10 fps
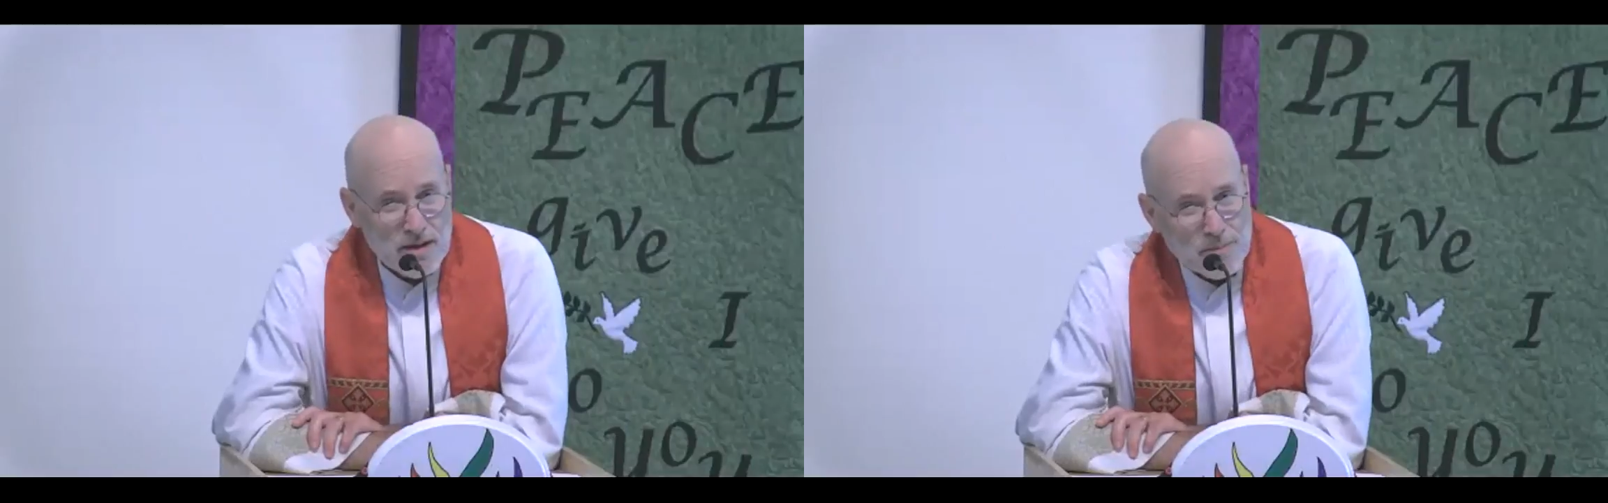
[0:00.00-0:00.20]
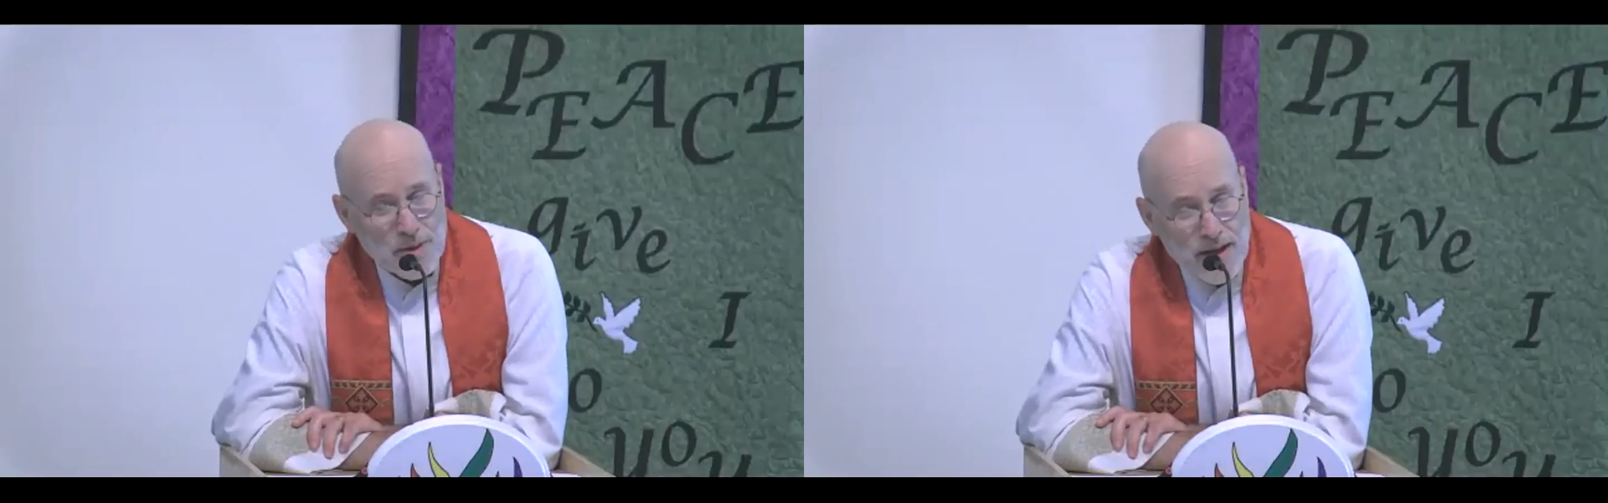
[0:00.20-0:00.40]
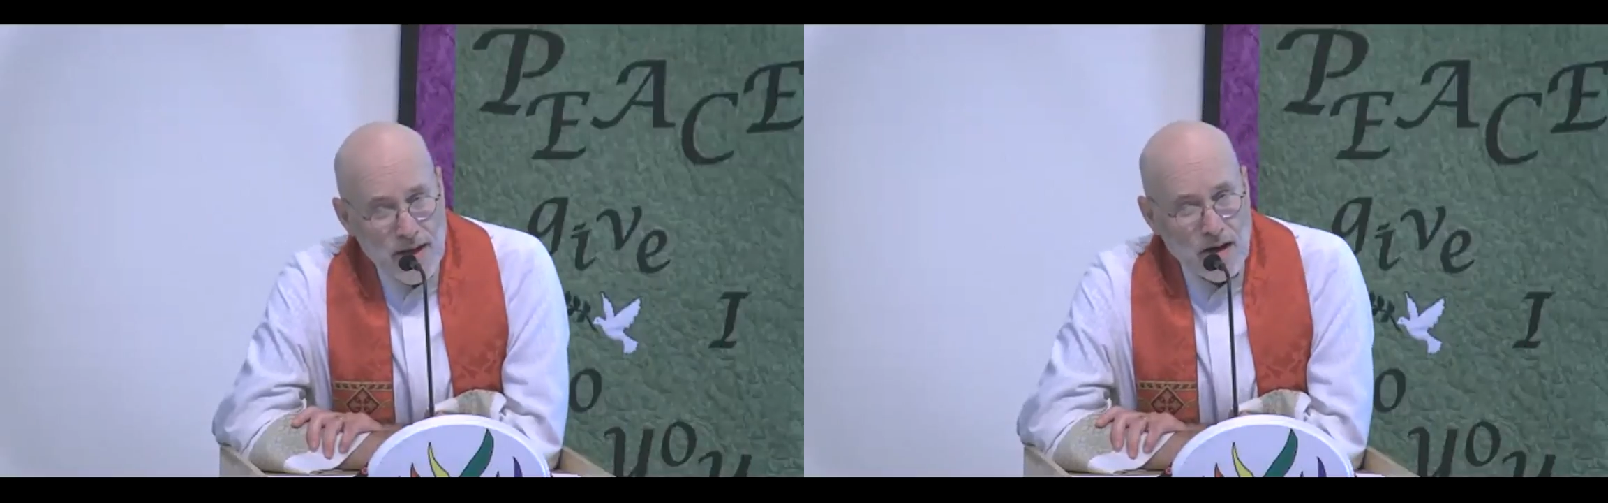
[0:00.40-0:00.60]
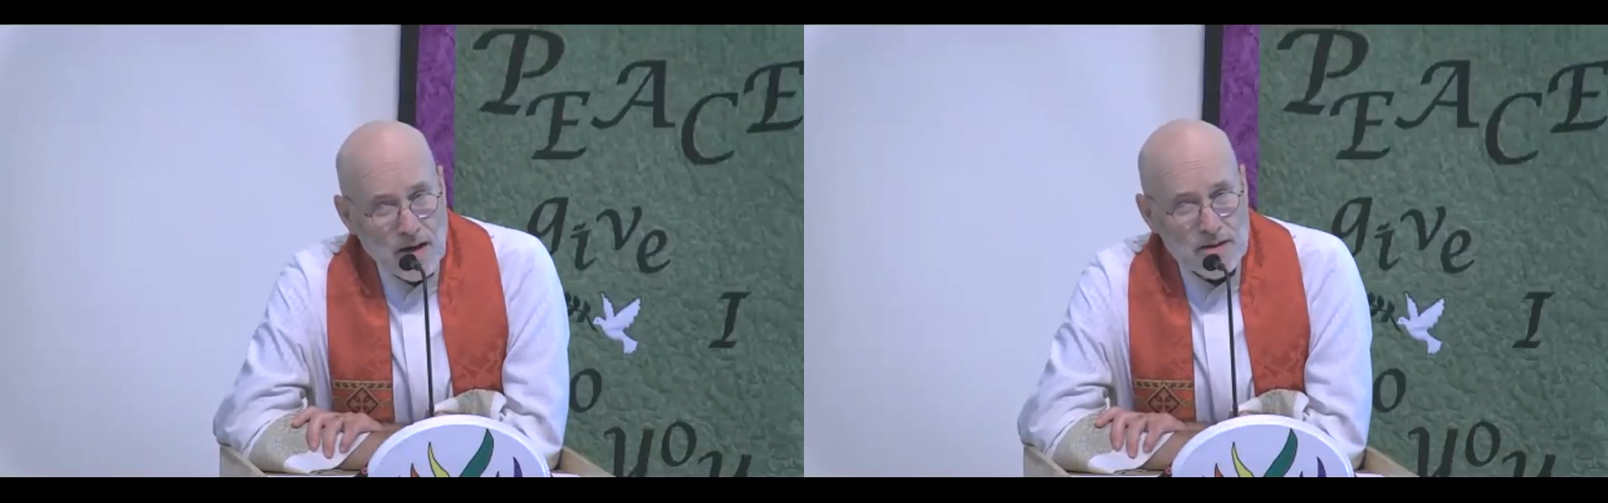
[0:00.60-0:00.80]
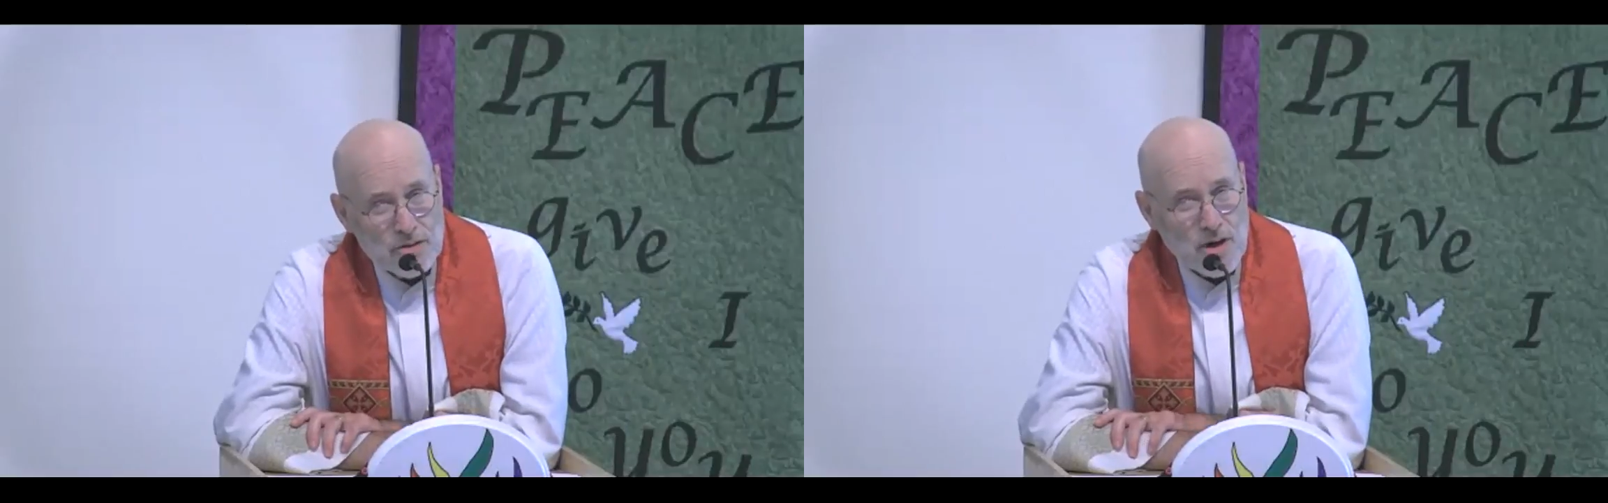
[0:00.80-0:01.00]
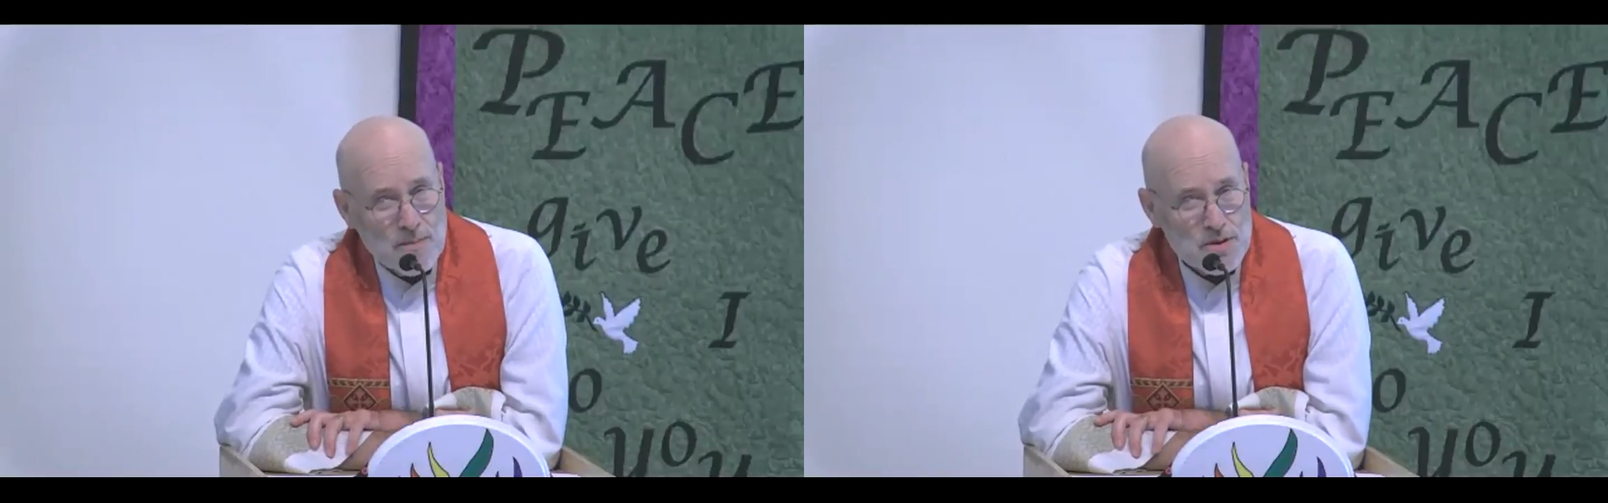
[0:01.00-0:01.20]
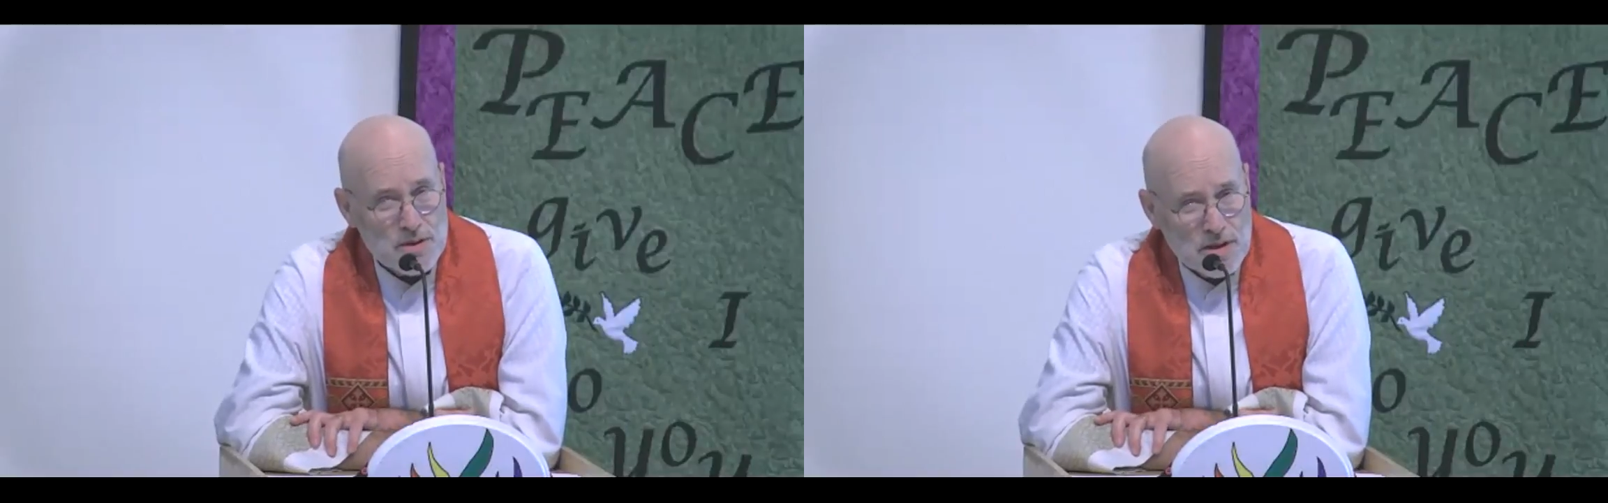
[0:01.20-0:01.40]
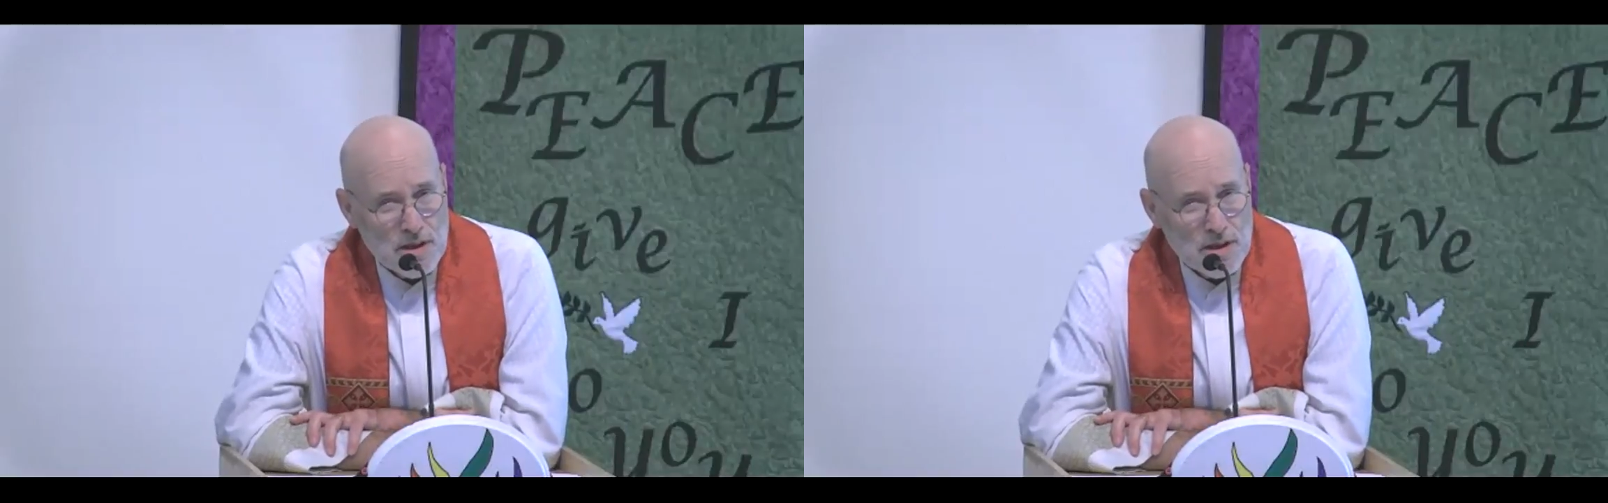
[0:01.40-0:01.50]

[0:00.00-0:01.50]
to play on Trump's